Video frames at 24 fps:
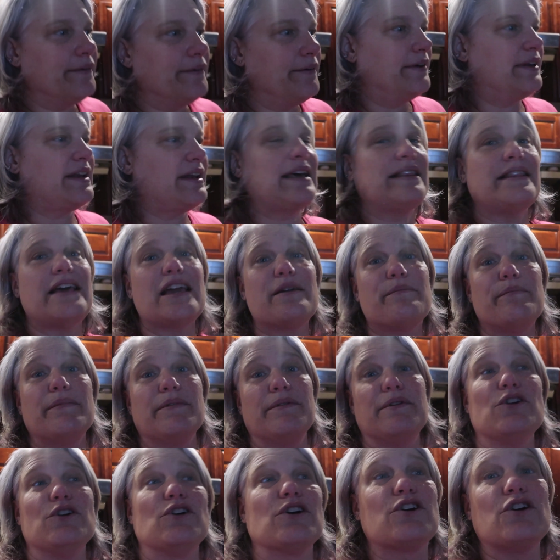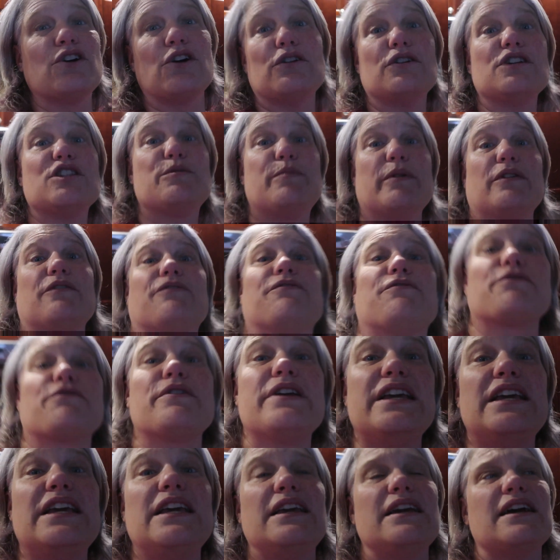And I like, your girl's been
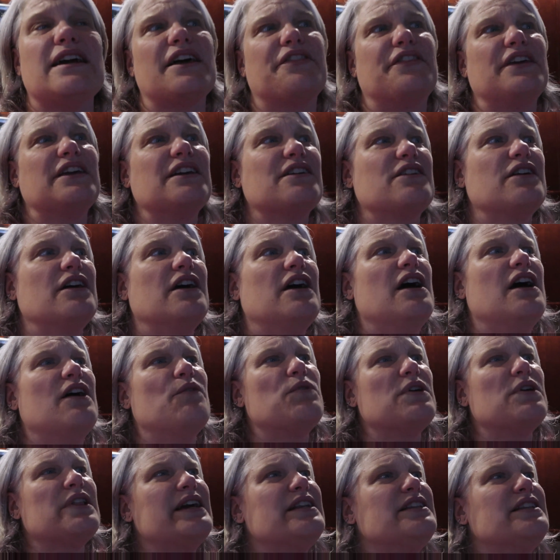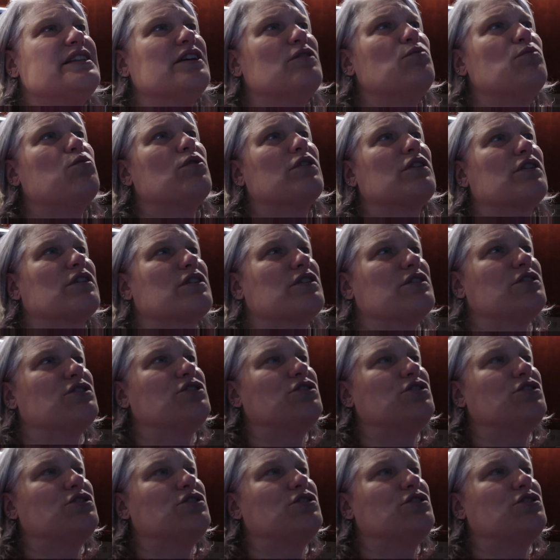free. I think, well, I did work